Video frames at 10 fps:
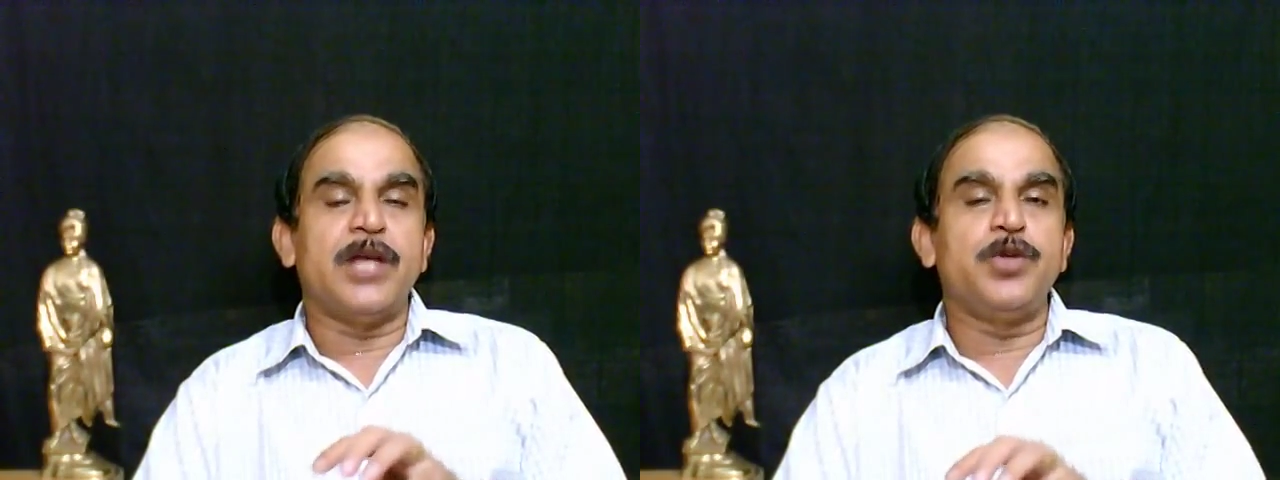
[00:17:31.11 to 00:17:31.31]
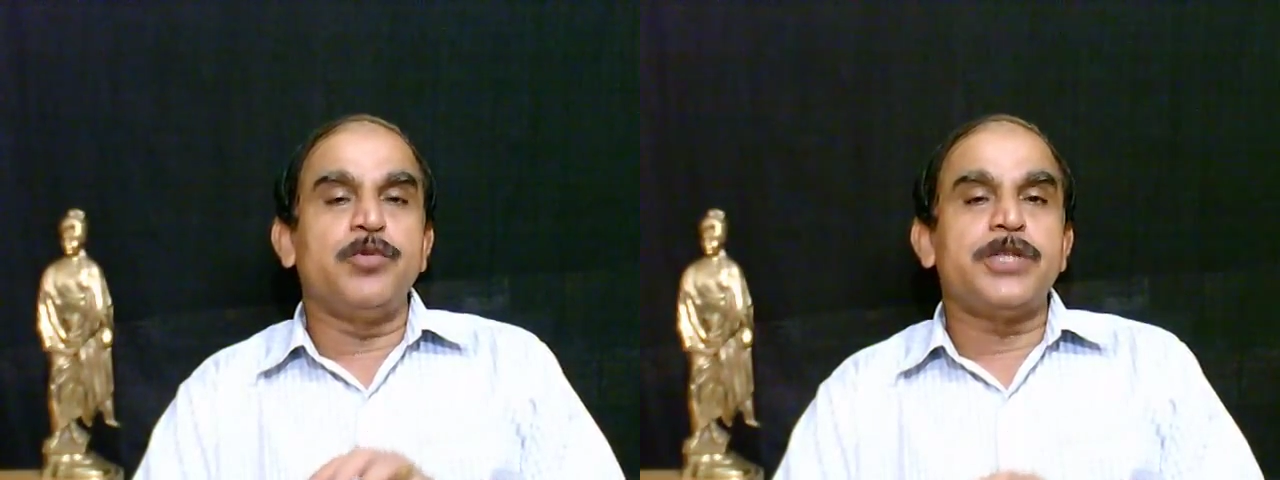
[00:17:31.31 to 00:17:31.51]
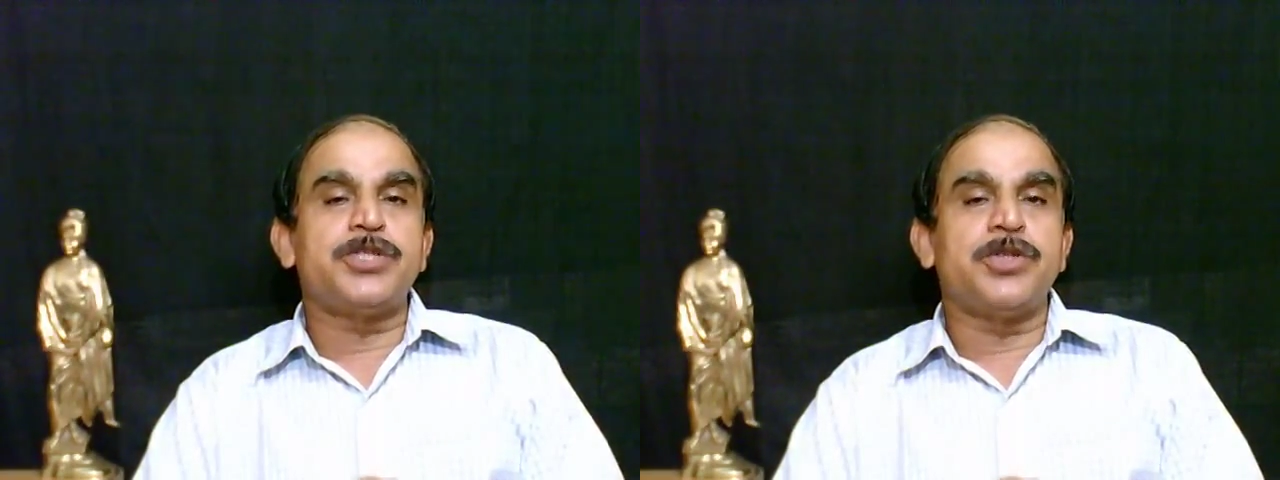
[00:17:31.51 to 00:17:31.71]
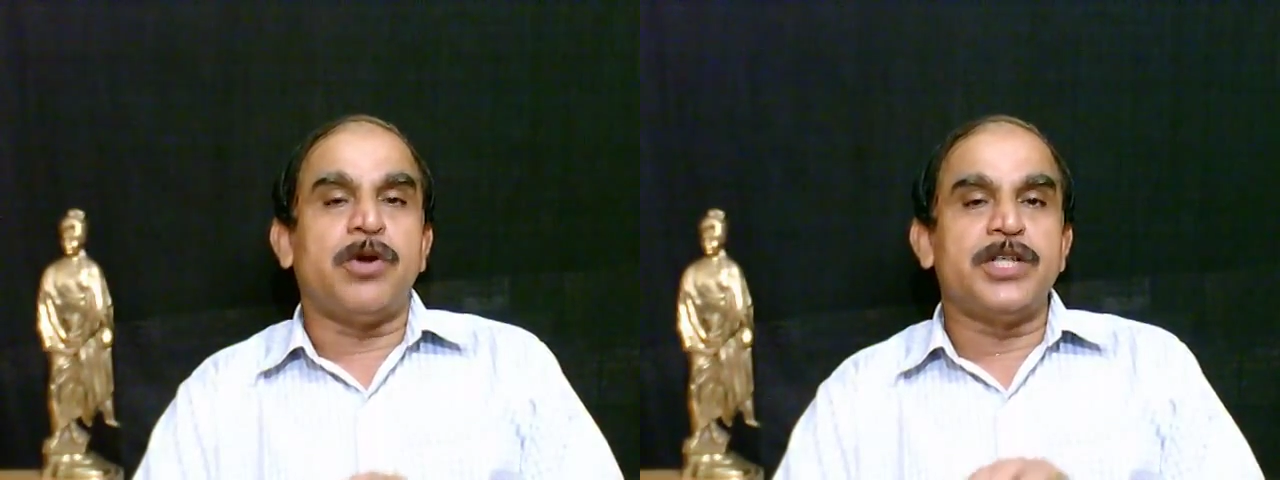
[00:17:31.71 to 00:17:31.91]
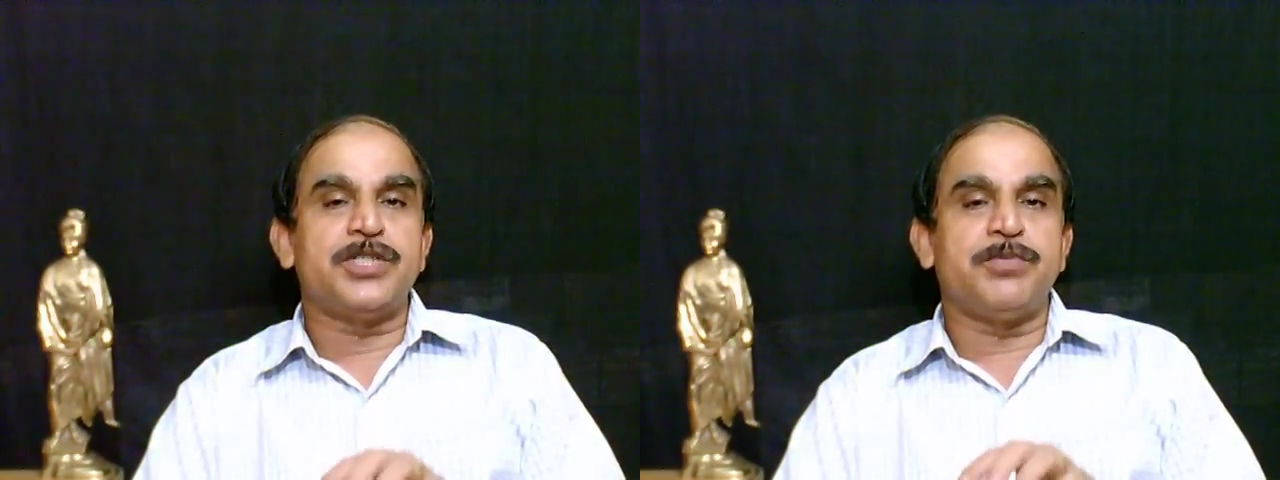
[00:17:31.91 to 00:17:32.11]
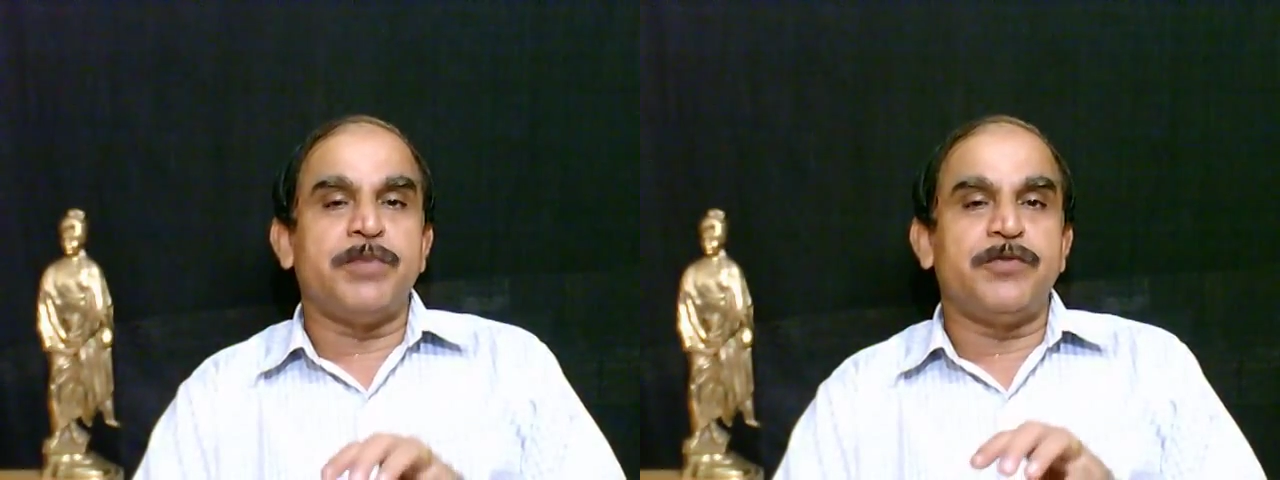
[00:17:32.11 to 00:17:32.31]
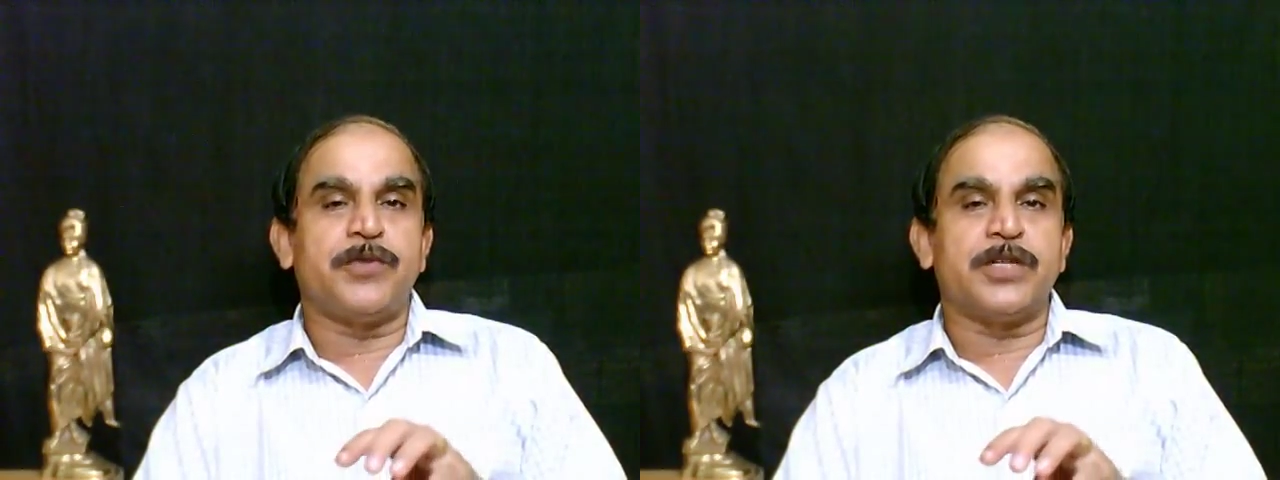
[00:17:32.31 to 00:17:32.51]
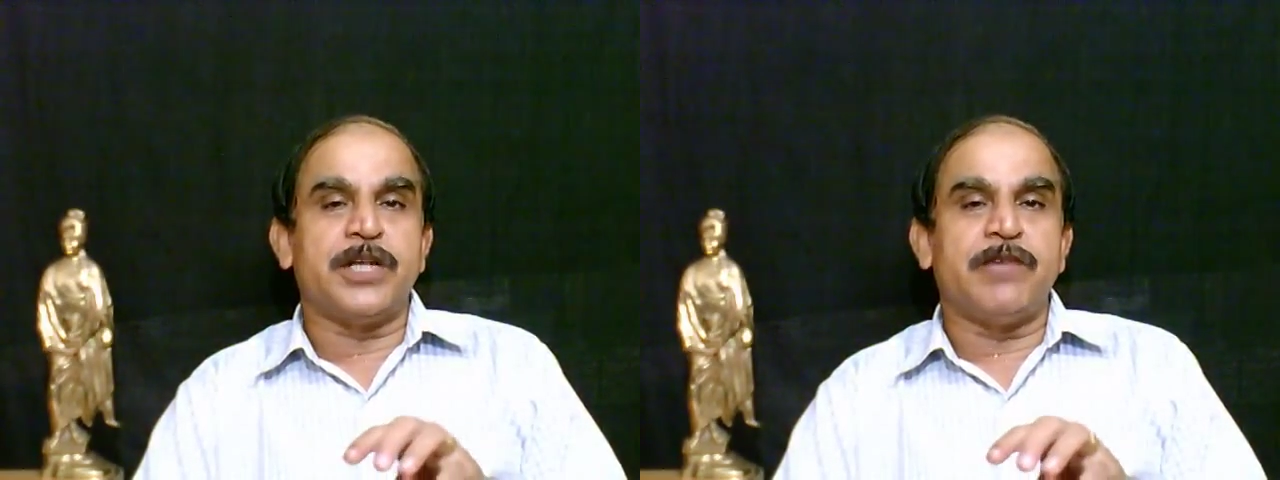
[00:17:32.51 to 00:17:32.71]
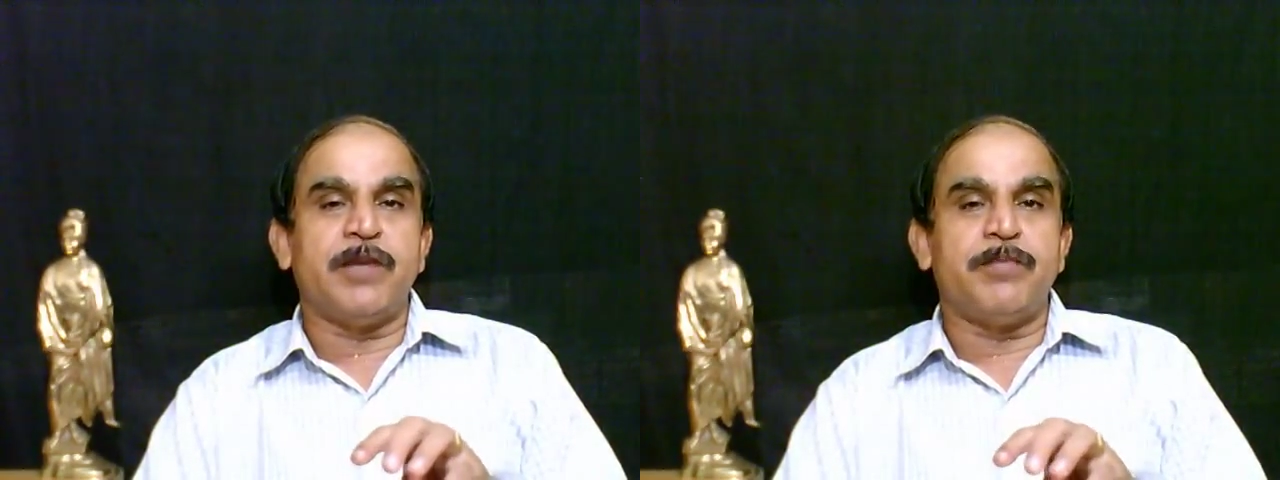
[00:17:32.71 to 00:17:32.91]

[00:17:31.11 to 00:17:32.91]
value-based knowledge meant for the